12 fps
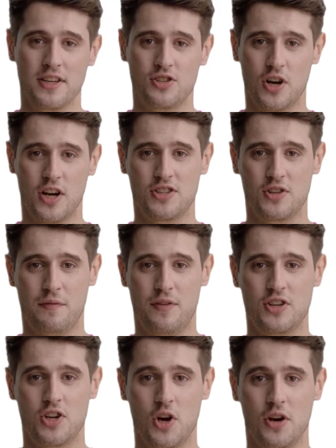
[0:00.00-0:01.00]
the structure of
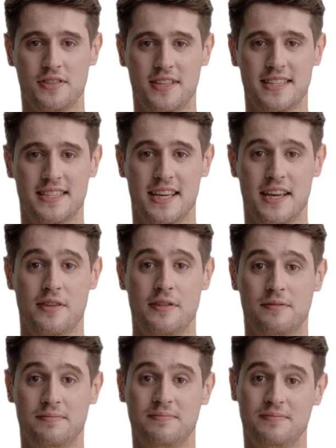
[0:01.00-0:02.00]
the jaws and teeth.